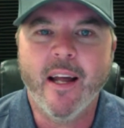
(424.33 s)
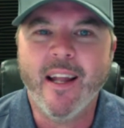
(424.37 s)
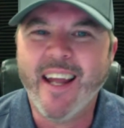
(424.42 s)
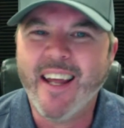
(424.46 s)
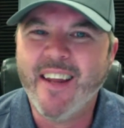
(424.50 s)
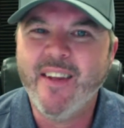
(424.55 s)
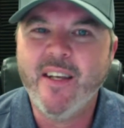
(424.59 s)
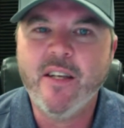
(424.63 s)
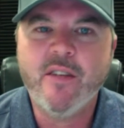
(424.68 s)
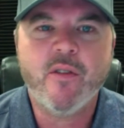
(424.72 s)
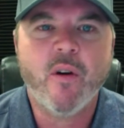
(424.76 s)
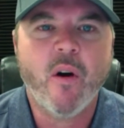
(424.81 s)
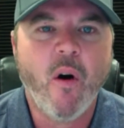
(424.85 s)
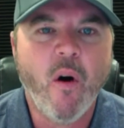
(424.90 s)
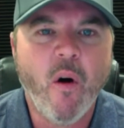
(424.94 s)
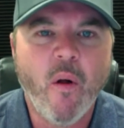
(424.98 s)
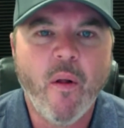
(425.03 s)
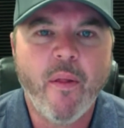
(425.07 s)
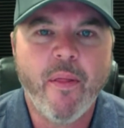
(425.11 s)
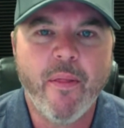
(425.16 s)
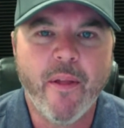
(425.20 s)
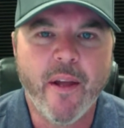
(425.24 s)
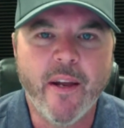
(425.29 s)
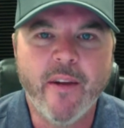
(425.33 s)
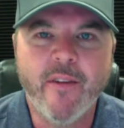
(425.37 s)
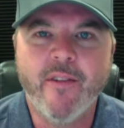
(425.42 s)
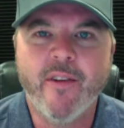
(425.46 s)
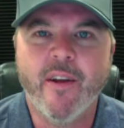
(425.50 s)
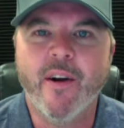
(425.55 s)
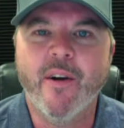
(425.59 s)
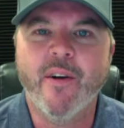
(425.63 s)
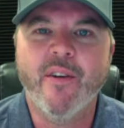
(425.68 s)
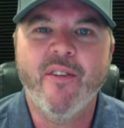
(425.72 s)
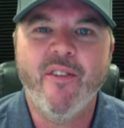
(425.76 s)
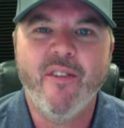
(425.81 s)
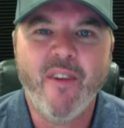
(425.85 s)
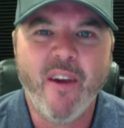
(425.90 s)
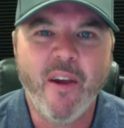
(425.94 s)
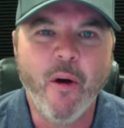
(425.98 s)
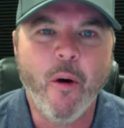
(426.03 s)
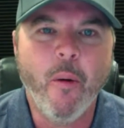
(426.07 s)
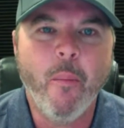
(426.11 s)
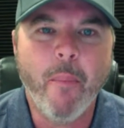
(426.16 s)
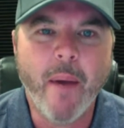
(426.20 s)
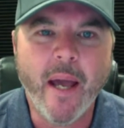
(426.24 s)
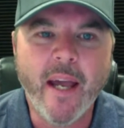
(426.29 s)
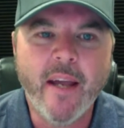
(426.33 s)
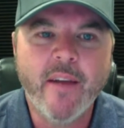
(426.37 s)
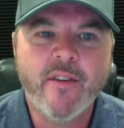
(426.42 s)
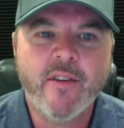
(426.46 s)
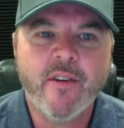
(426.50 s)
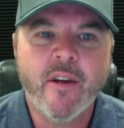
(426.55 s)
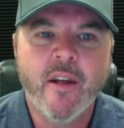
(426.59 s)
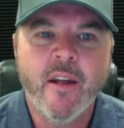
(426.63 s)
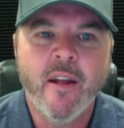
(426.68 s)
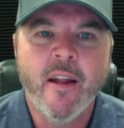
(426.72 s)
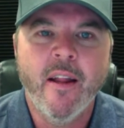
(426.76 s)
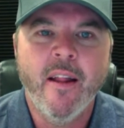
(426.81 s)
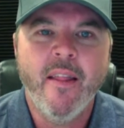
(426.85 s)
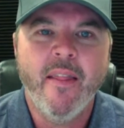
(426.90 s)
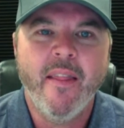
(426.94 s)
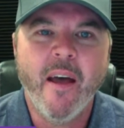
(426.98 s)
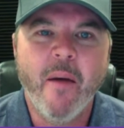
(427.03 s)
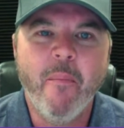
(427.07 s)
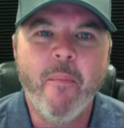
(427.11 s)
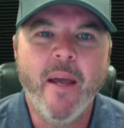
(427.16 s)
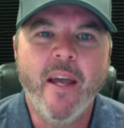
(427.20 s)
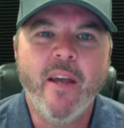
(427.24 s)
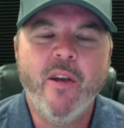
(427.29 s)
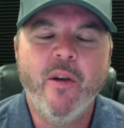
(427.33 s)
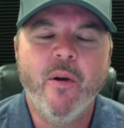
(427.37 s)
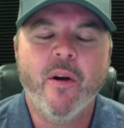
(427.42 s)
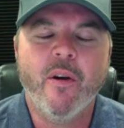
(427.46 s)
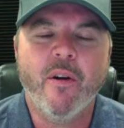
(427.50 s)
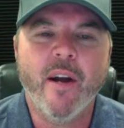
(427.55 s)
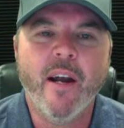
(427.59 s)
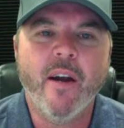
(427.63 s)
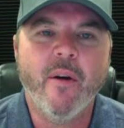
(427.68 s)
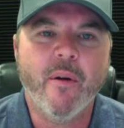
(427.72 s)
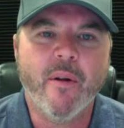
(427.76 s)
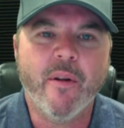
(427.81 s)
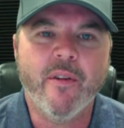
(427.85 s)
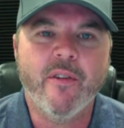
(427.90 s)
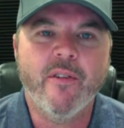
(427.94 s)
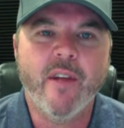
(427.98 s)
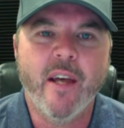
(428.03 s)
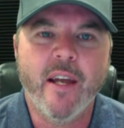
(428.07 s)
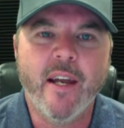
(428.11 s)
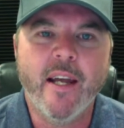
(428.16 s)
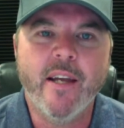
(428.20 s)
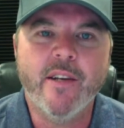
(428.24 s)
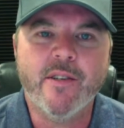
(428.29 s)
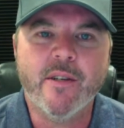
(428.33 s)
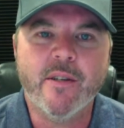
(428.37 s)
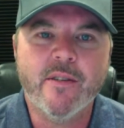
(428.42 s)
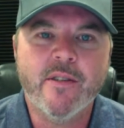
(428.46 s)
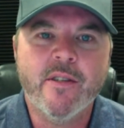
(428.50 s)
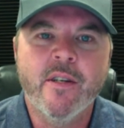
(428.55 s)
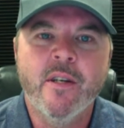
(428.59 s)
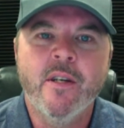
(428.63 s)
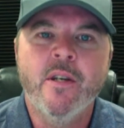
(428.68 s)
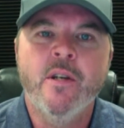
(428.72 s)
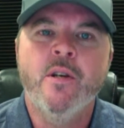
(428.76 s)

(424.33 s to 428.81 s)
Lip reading: Like, these are all things that are skill-based that make you a great real estate agent.